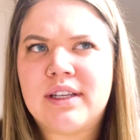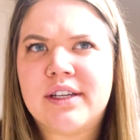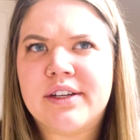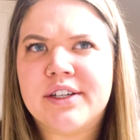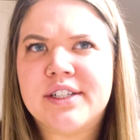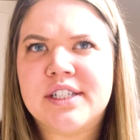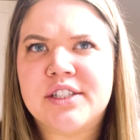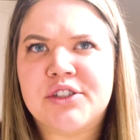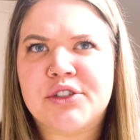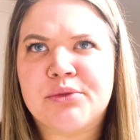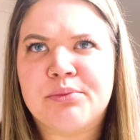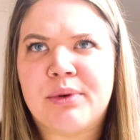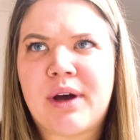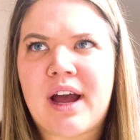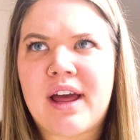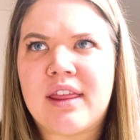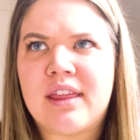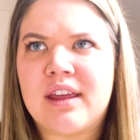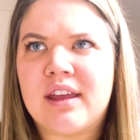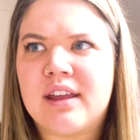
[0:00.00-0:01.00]
year did you
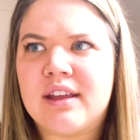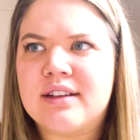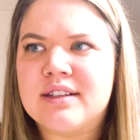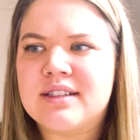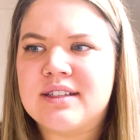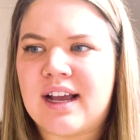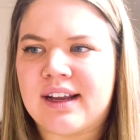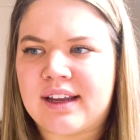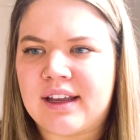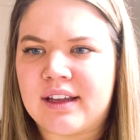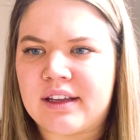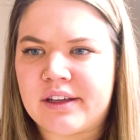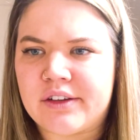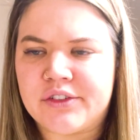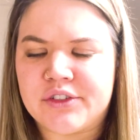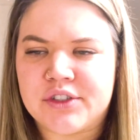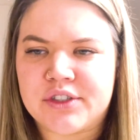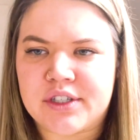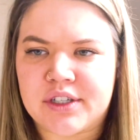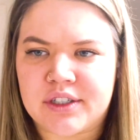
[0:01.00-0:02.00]
buy the second
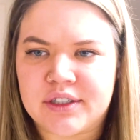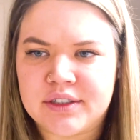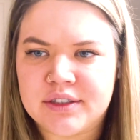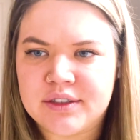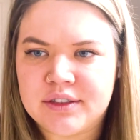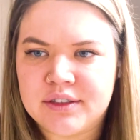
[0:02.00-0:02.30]
agency?